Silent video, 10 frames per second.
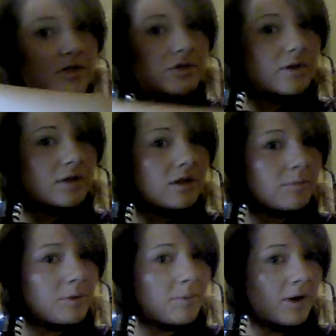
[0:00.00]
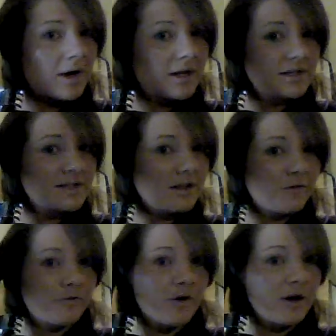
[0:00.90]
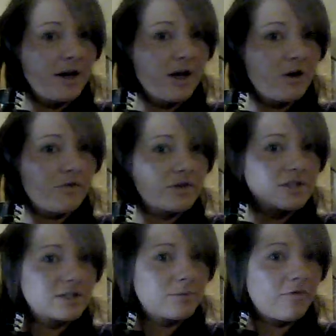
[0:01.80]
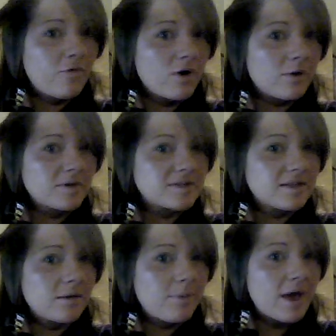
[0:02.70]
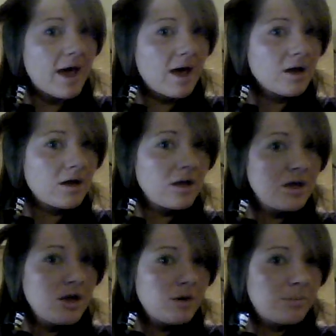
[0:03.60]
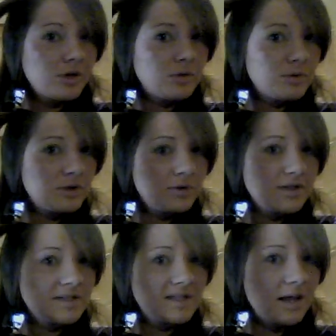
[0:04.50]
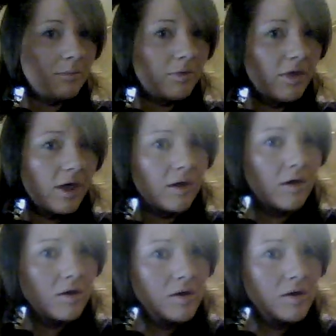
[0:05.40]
So the clippy part is in the front now versus before it was in the back, but you would do the same thing.